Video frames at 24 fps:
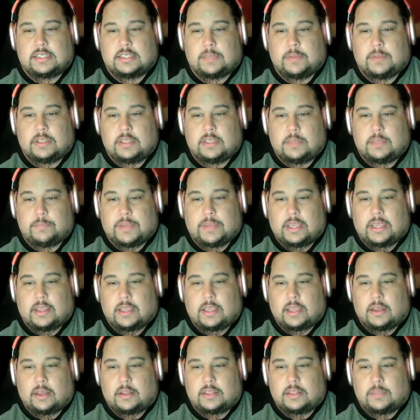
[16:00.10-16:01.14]
seemingly
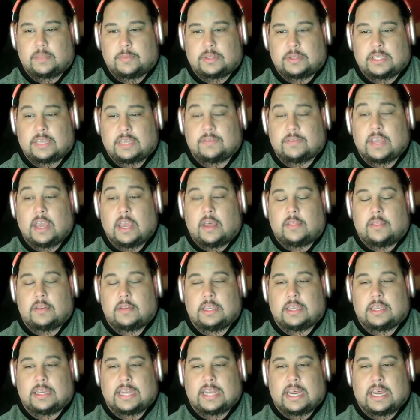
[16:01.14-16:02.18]
banking on the belief that
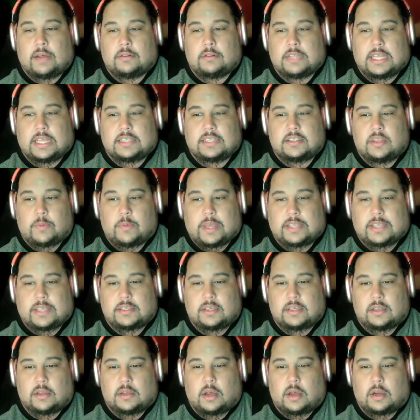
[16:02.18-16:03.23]
he can outlast the
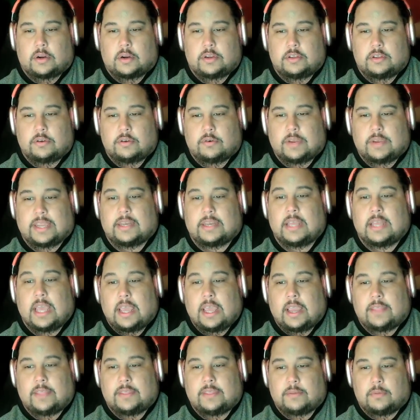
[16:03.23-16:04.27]
West and conquer Ukraine,
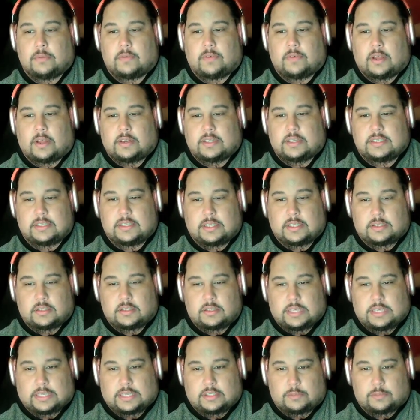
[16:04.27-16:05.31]
and then move on to his next,
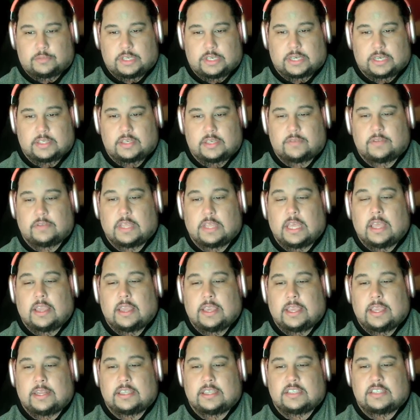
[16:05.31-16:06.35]
next objective.
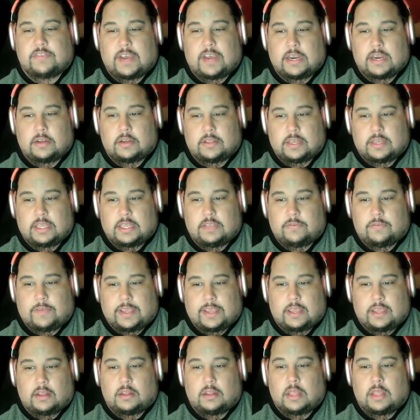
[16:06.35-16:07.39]
It is vital that he
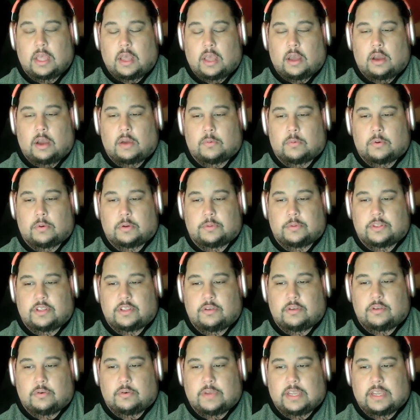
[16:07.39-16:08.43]
fail. A world with
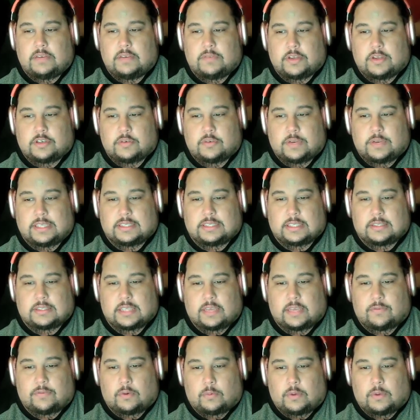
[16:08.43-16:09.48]
Ukraine victory is a
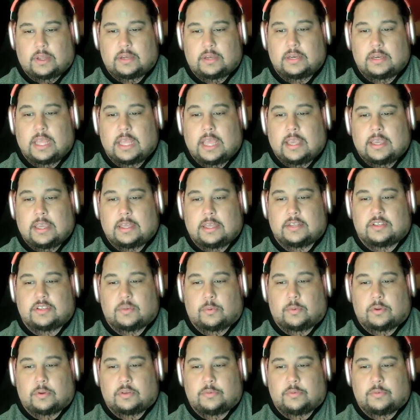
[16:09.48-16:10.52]
safer one. It is a
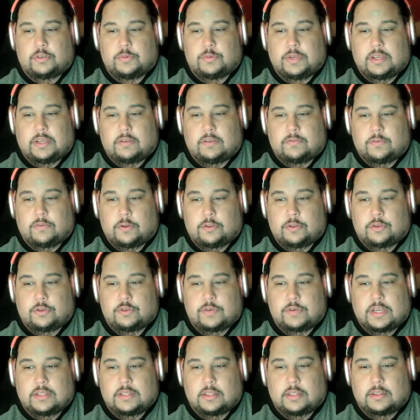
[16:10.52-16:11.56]
world in which we can further
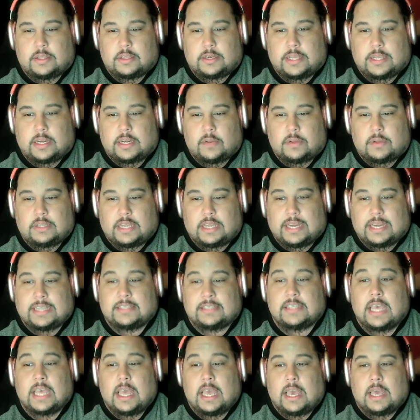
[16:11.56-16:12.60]
strengthen the NATO
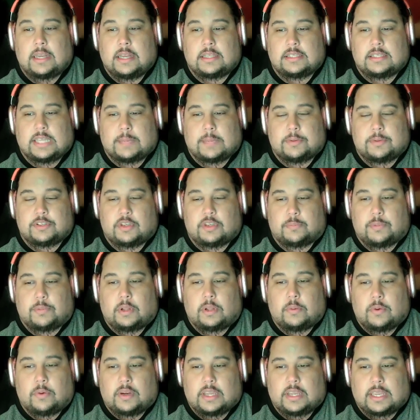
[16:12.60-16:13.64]
alliance and establish a
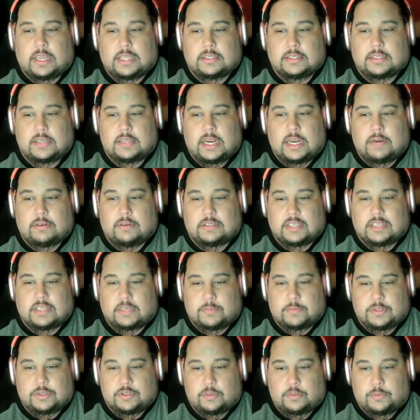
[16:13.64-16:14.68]
bulwark against tyrants like
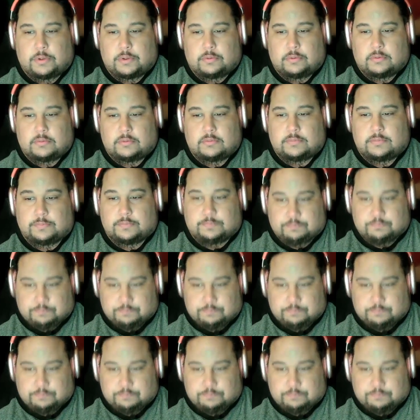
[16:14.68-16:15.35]
Mr. Putin.